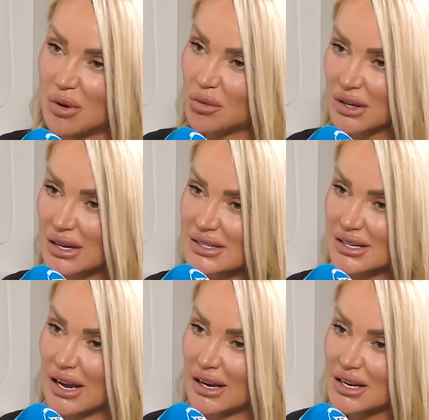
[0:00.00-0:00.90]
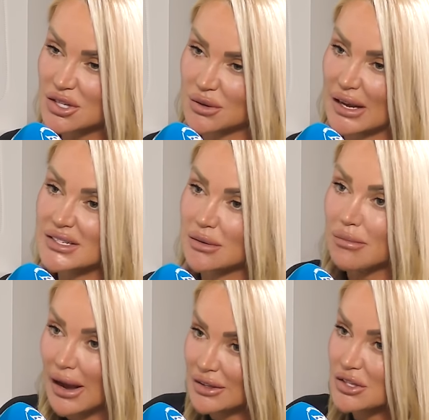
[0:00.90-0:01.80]
about the interior, so that's a
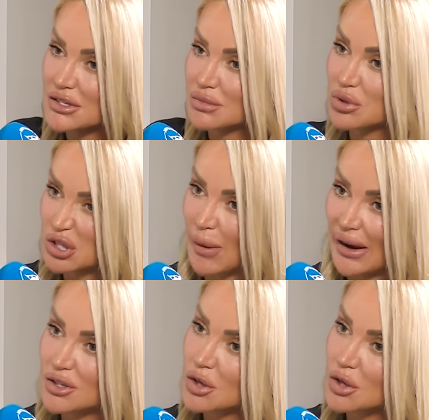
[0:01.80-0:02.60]
man's perspective.